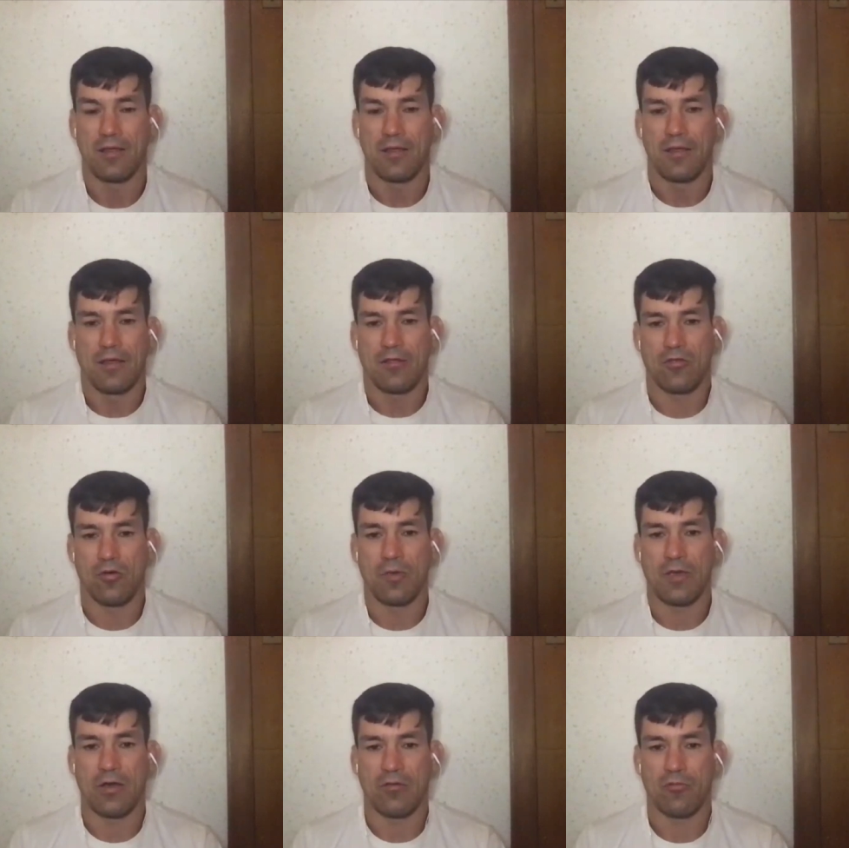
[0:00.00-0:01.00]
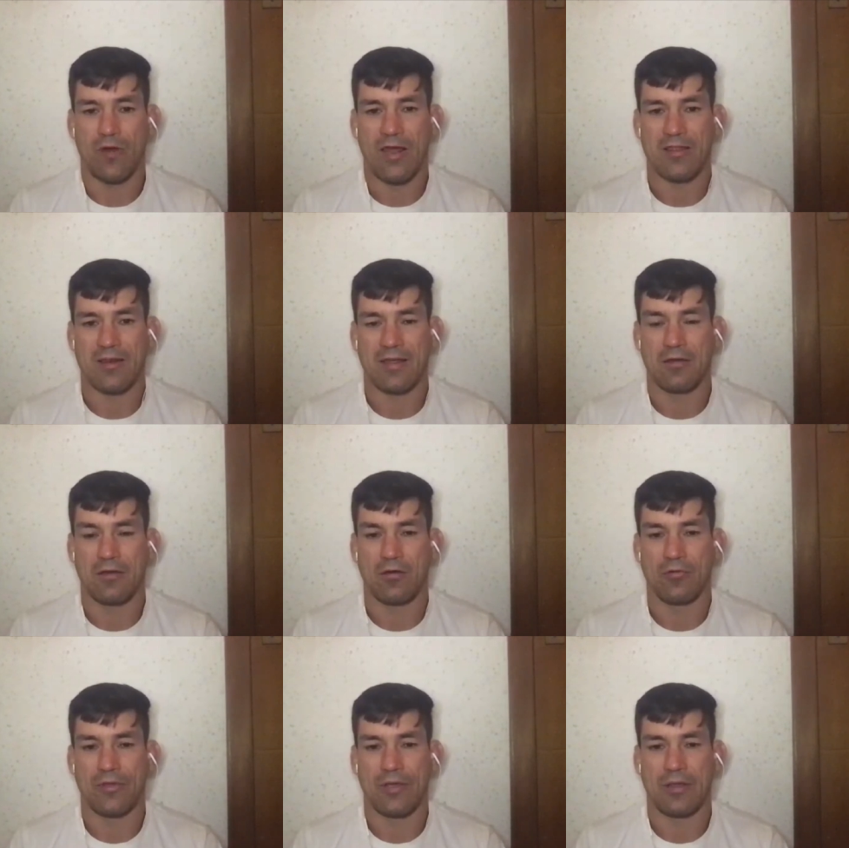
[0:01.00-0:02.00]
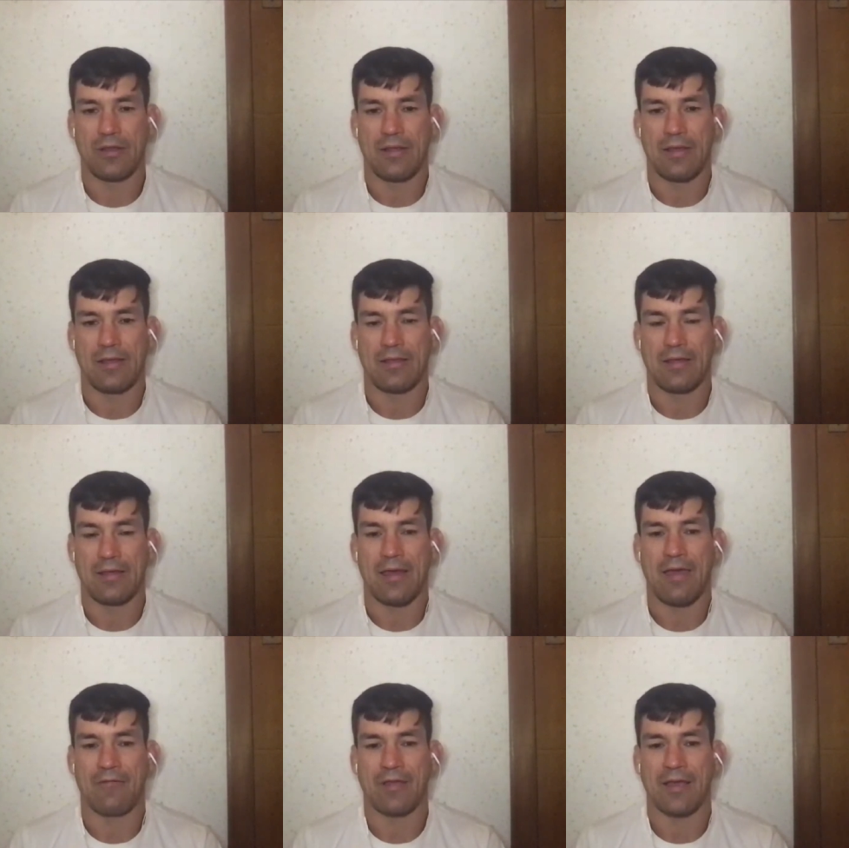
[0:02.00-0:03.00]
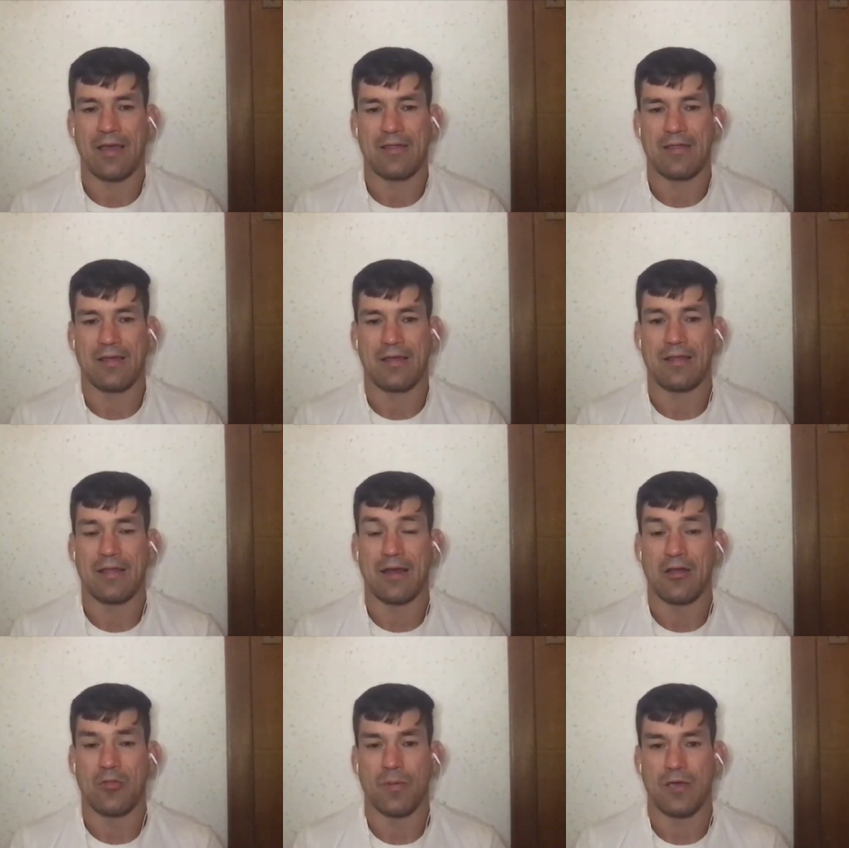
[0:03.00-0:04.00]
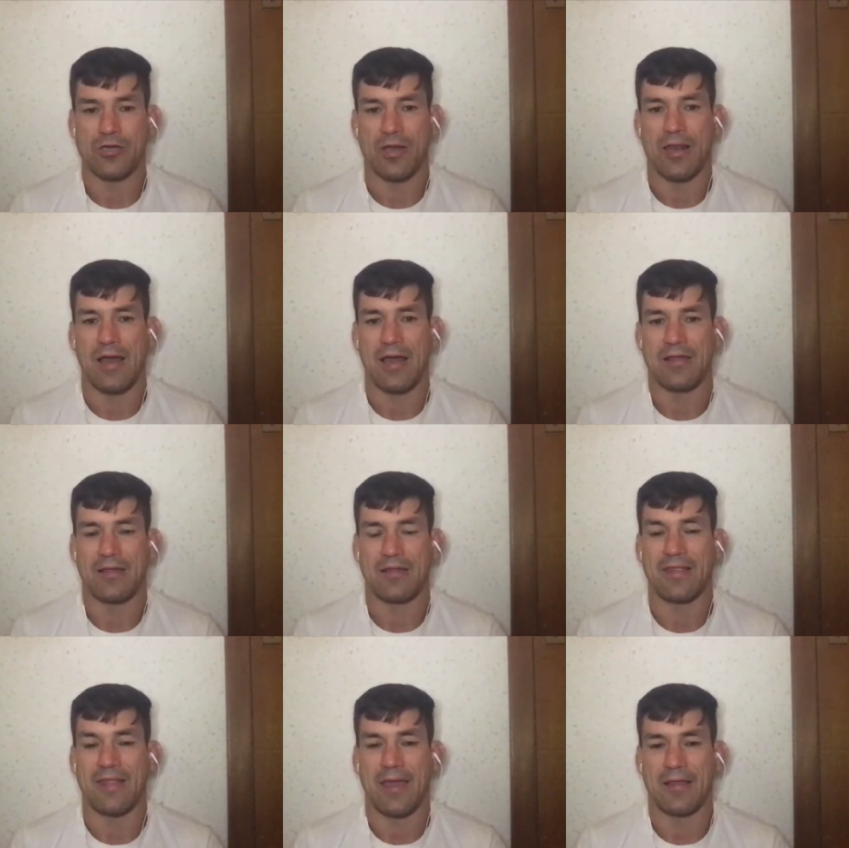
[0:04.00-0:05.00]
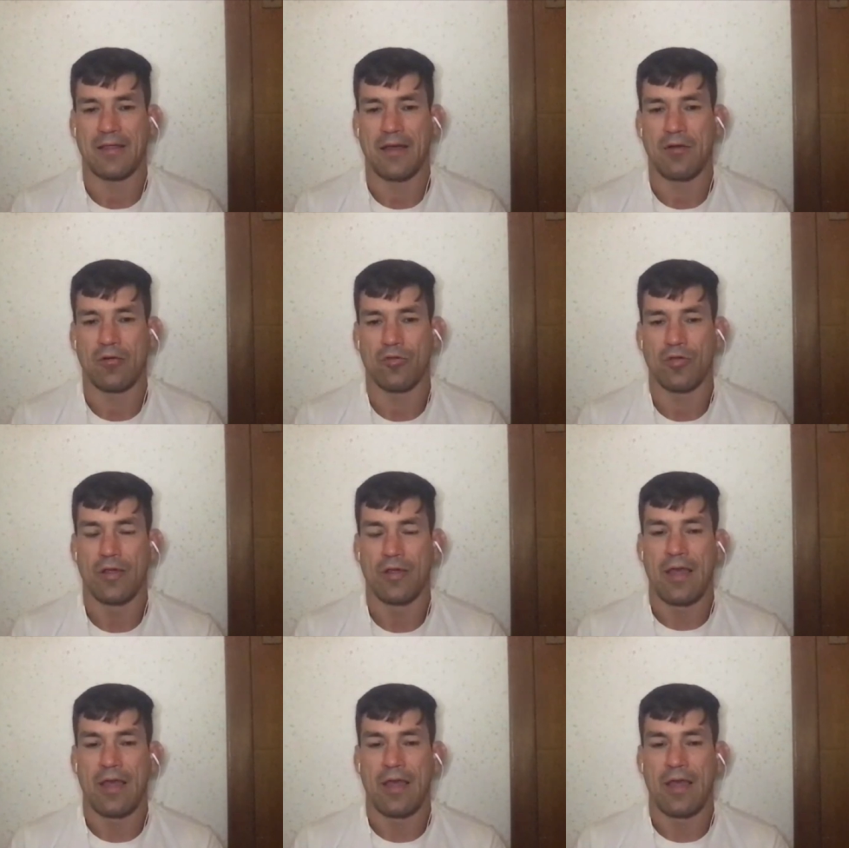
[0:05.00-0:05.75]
So because wrestling, you know, they they, they have the guys that they are specializing takedowns,